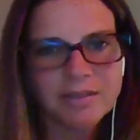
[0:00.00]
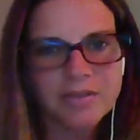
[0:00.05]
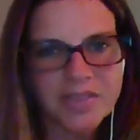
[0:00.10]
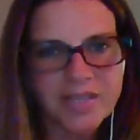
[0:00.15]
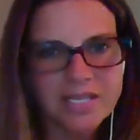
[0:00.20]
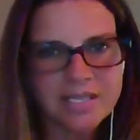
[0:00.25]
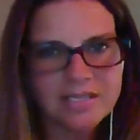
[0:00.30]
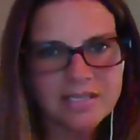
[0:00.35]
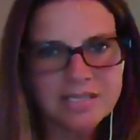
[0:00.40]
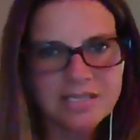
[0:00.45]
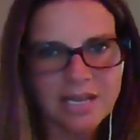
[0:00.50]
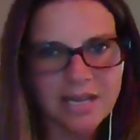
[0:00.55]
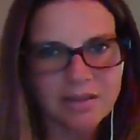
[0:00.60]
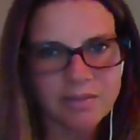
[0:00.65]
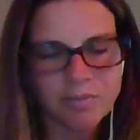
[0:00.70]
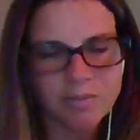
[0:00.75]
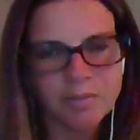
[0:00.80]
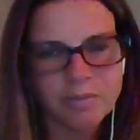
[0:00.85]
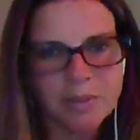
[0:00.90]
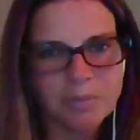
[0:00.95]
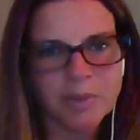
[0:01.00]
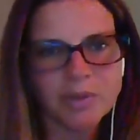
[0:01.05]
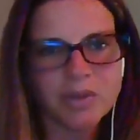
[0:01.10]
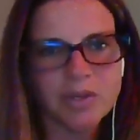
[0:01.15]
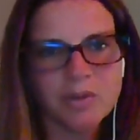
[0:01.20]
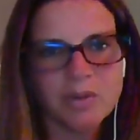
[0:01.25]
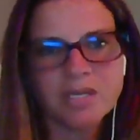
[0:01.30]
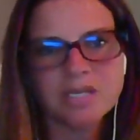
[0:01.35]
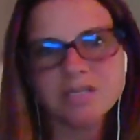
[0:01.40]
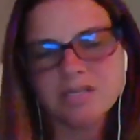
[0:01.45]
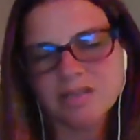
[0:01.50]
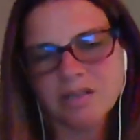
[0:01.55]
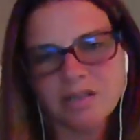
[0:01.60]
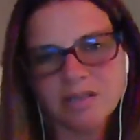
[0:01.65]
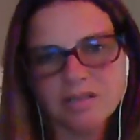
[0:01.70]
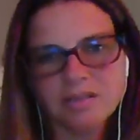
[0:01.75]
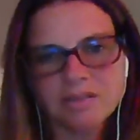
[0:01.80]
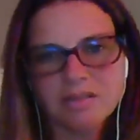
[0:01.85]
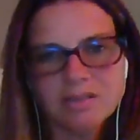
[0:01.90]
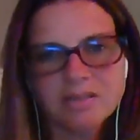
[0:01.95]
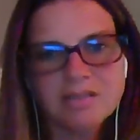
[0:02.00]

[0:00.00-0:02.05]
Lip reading: things that people notice are